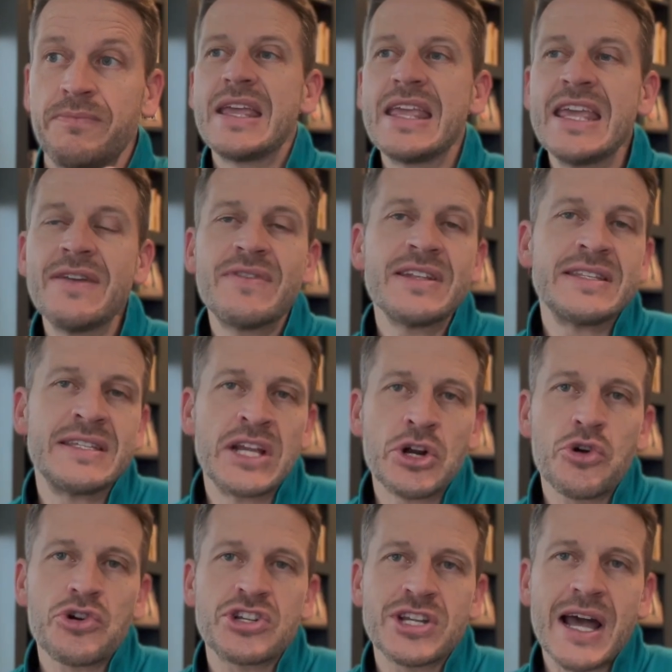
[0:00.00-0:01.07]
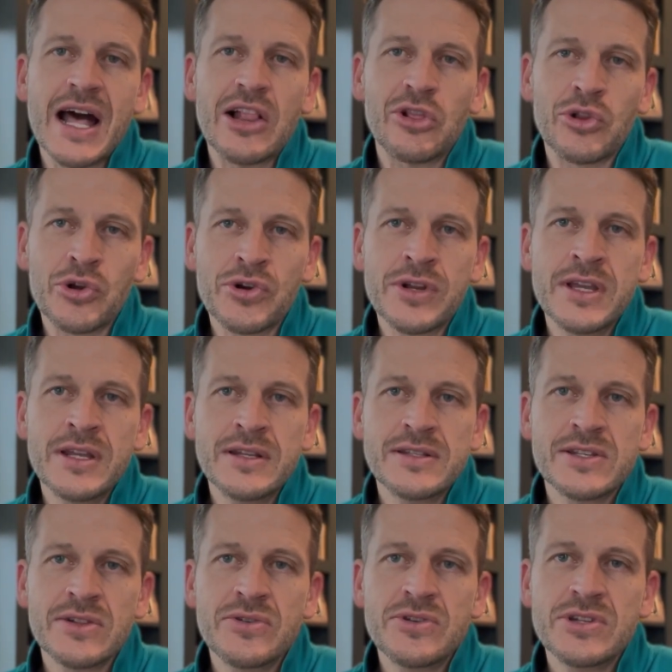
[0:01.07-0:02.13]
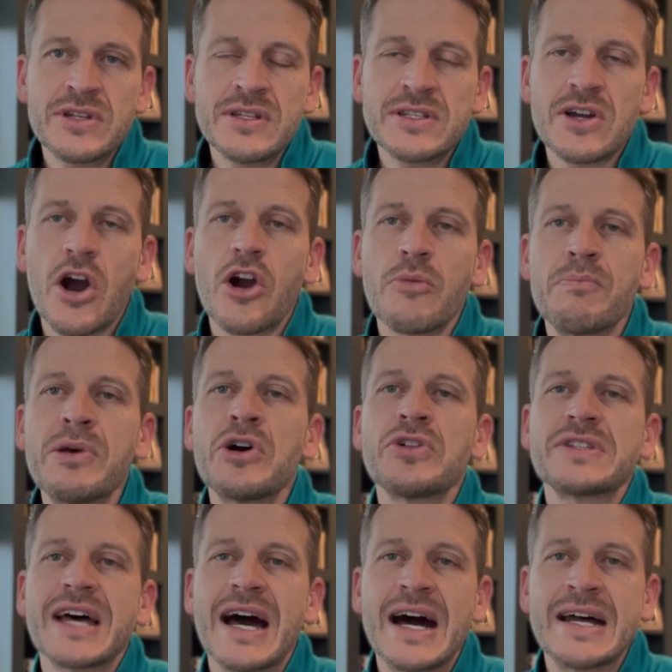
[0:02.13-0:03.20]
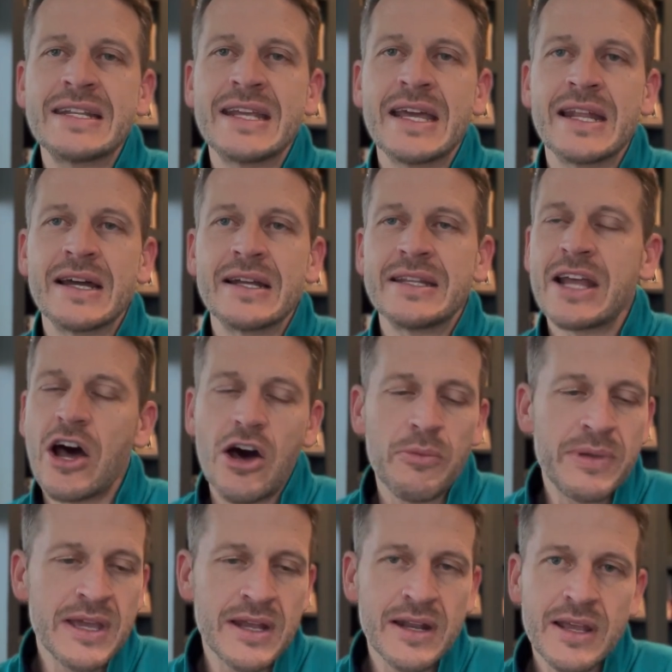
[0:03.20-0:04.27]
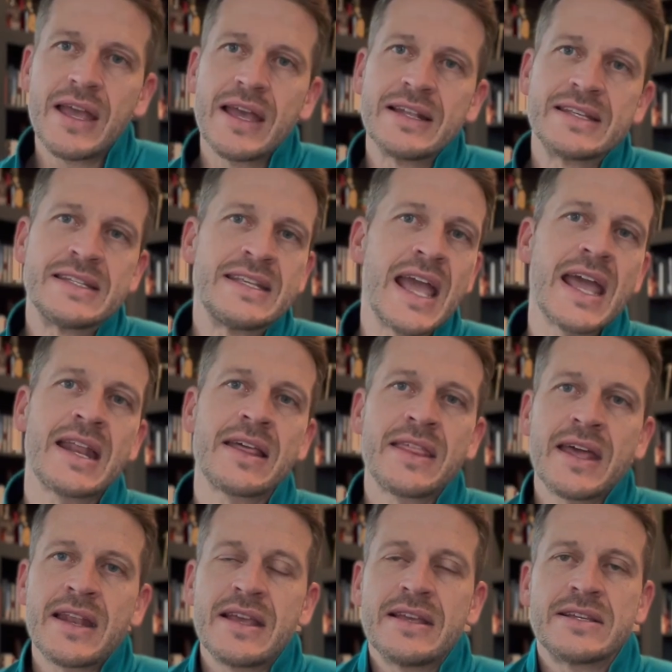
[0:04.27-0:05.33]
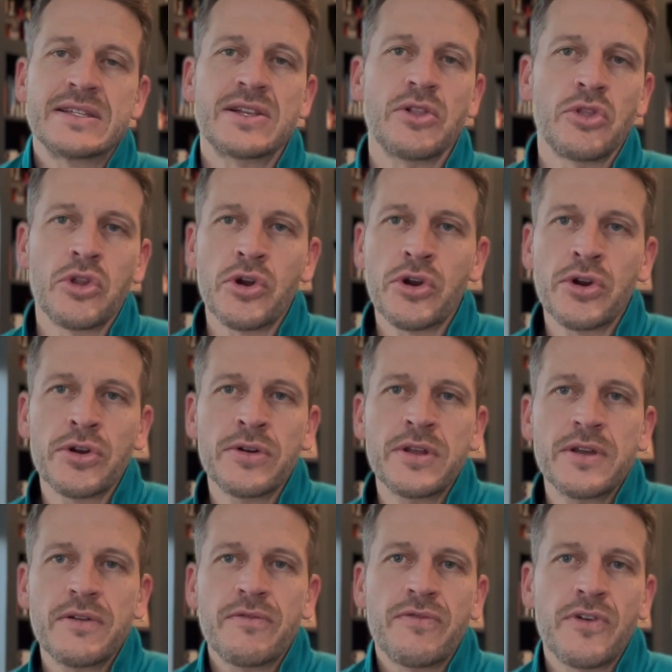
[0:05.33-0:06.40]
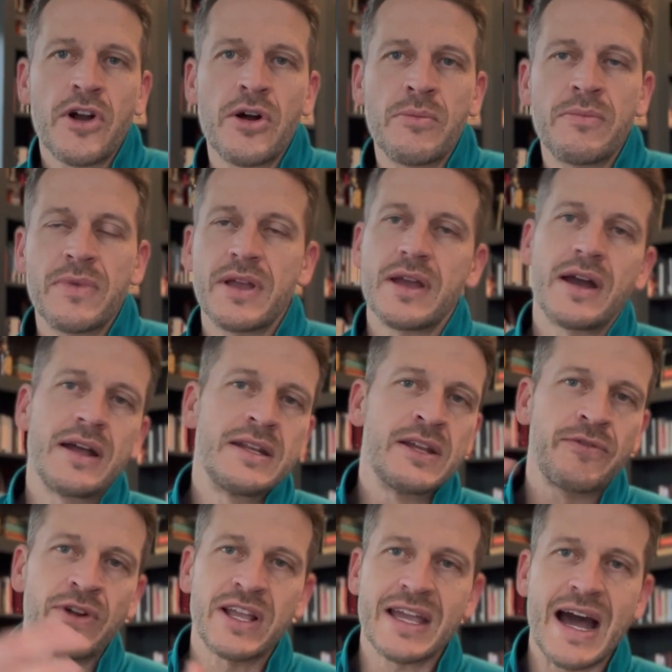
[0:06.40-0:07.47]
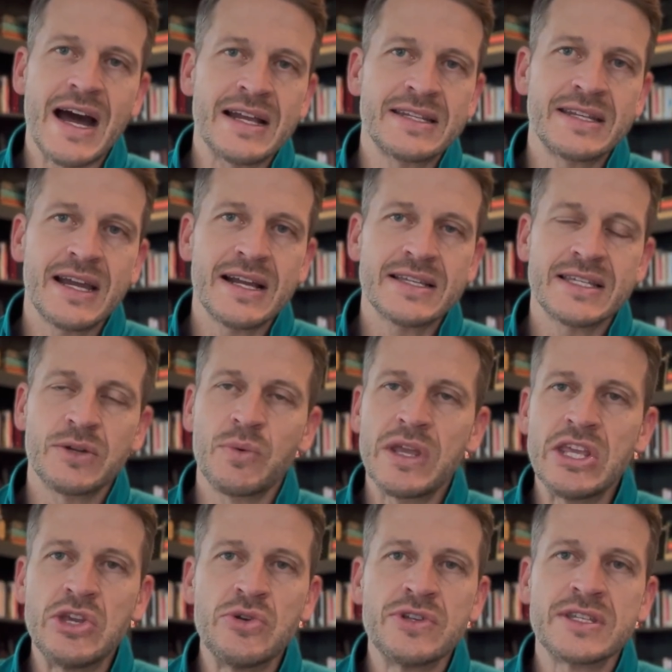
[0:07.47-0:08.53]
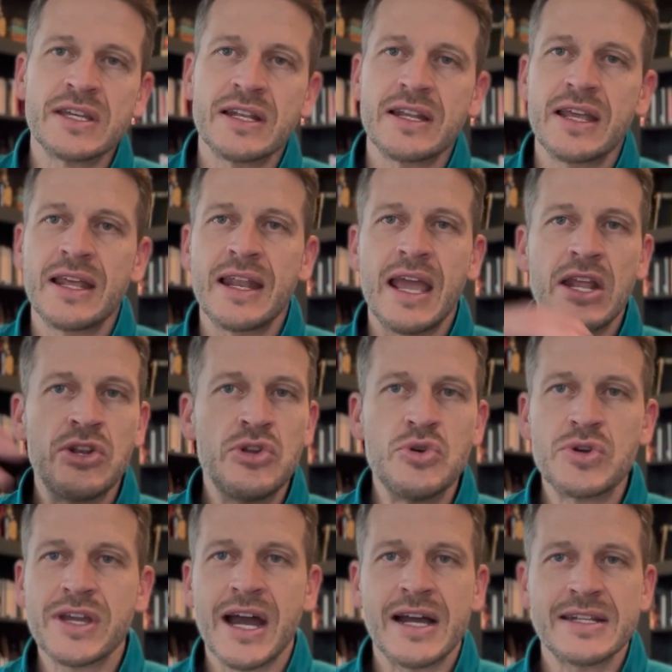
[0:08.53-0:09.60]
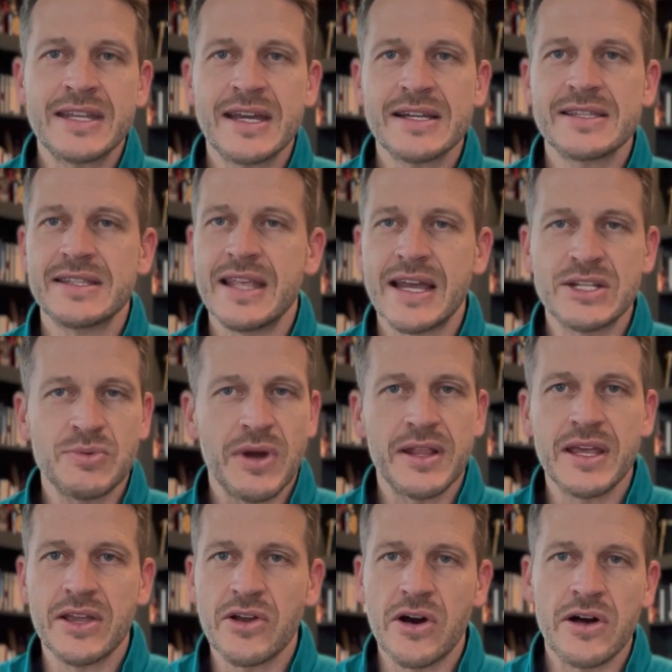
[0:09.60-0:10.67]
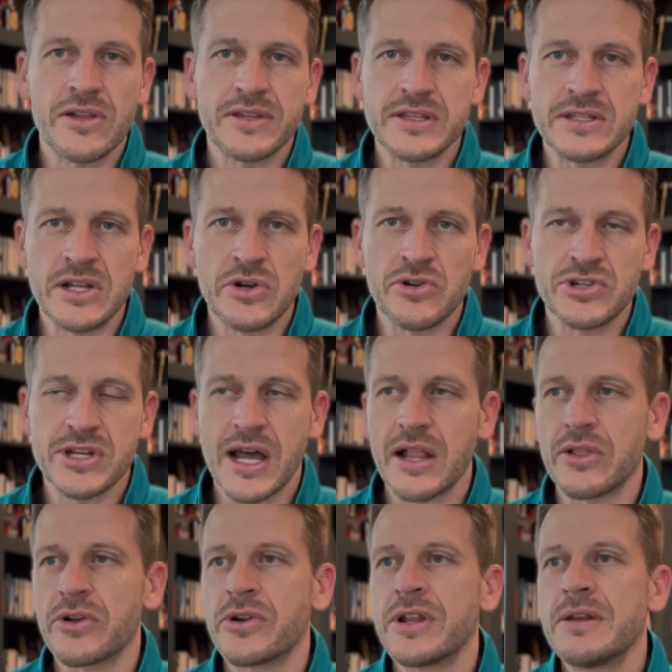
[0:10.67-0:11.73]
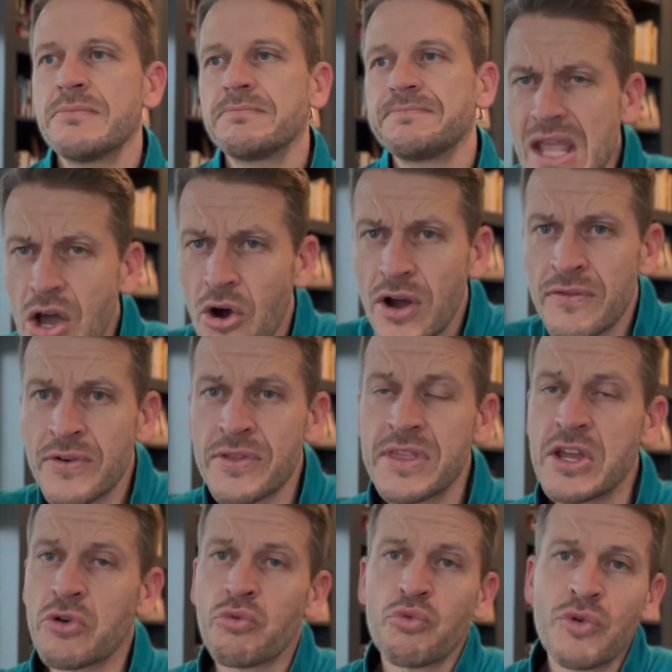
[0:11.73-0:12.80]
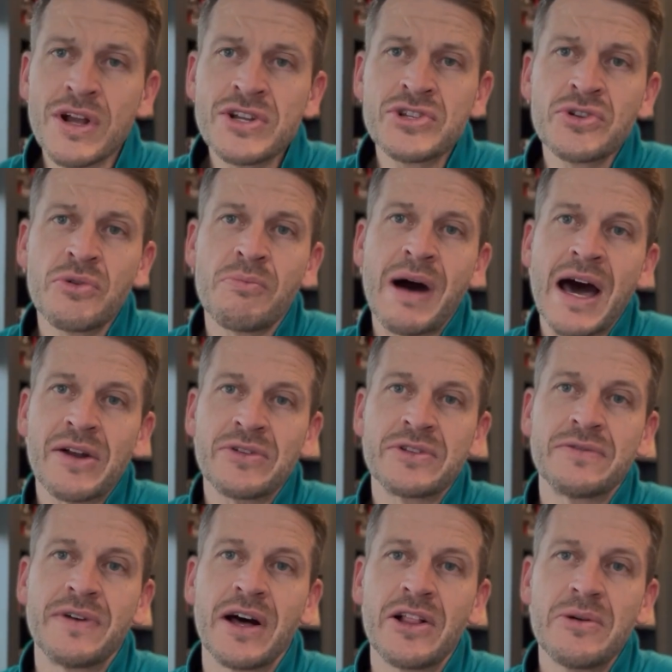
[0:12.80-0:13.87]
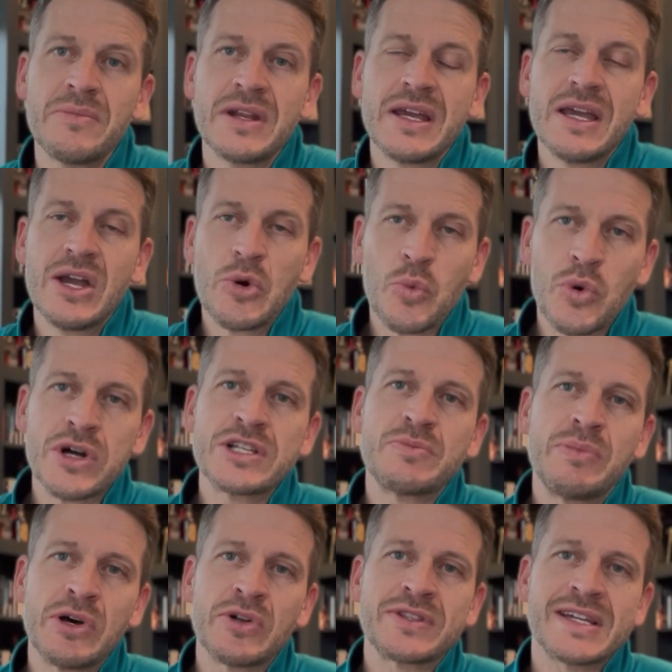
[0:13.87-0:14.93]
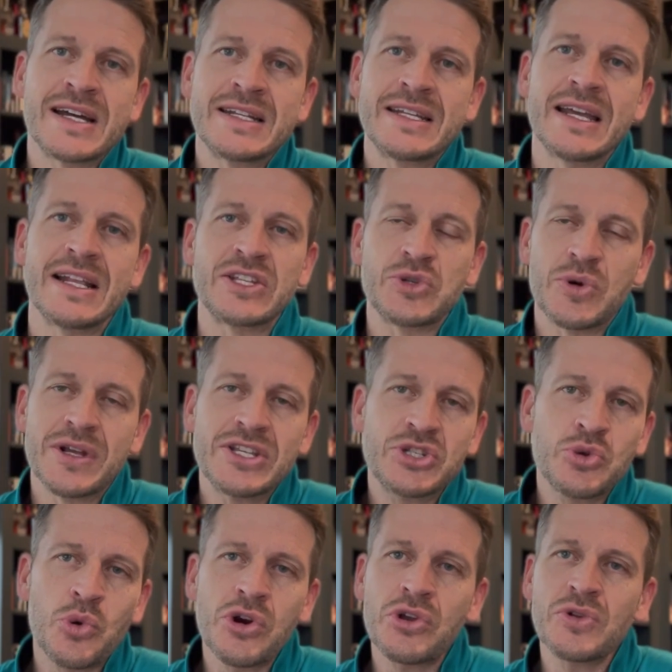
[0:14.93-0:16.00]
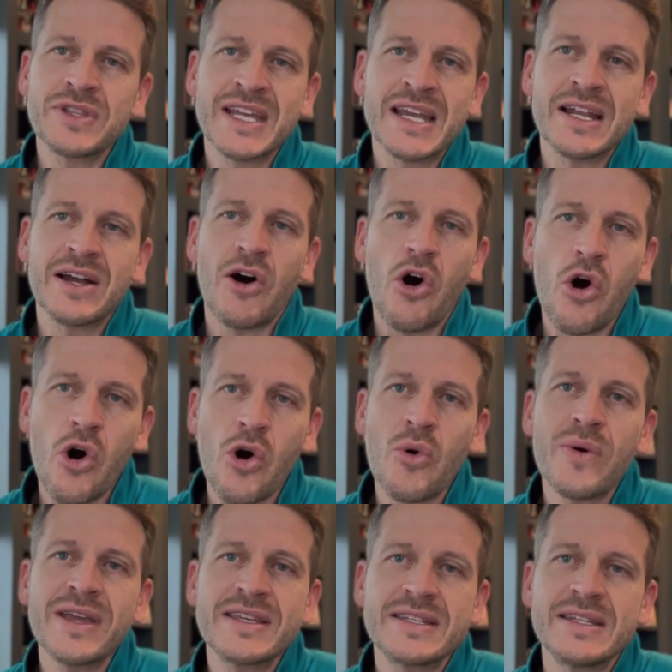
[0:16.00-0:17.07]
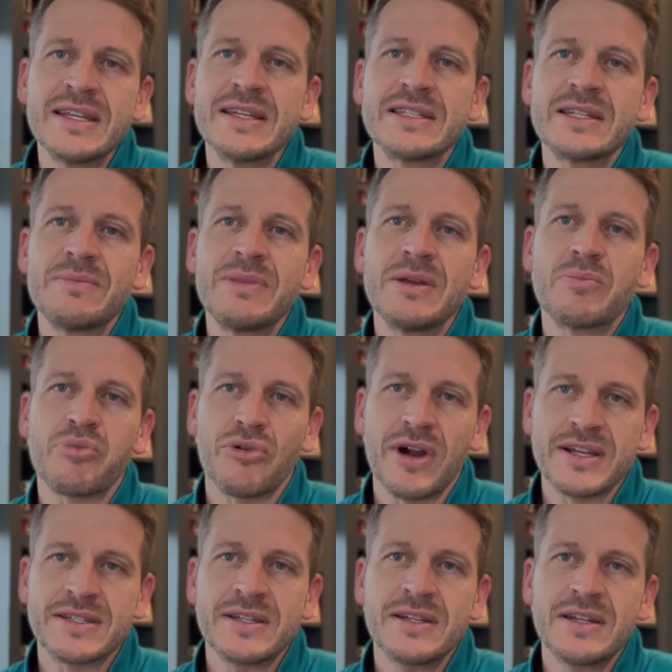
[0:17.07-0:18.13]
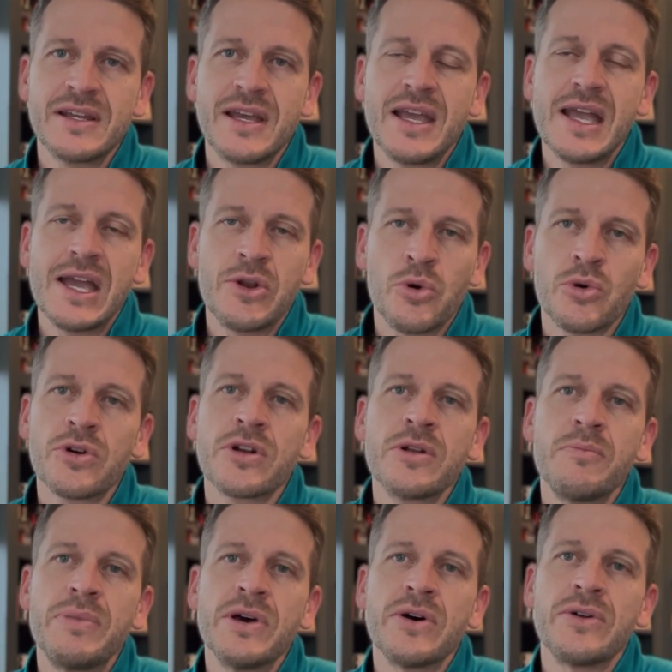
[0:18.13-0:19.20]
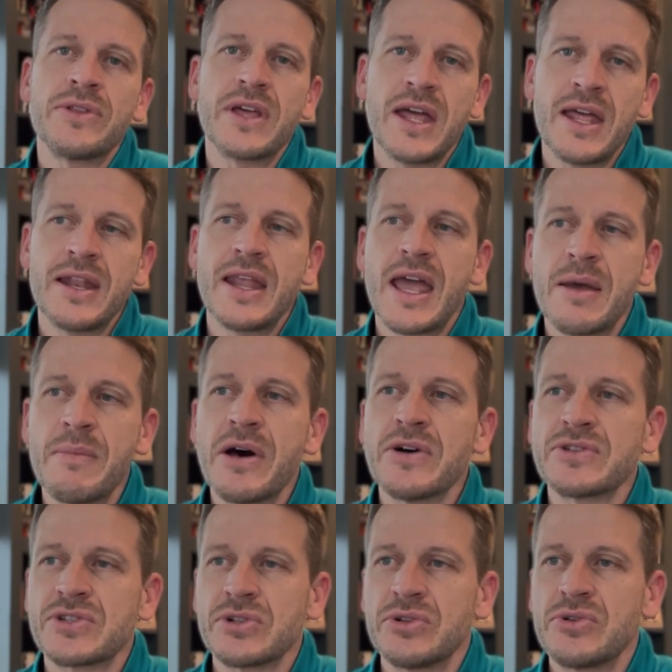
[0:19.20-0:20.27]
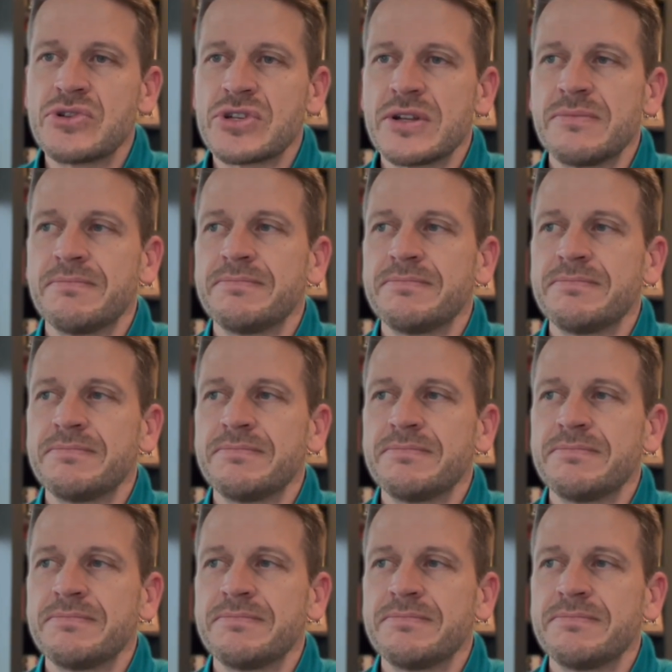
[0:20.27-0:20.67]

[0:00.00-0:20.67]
Even zero-shot learning solutions are built on data. Now, albeit it's data that is learned from a different context and we use it in a new context and that's why they call it the zero-shot learning. However, the original model developed was built on data. So historical data always needs to be present in order to build an ML solution.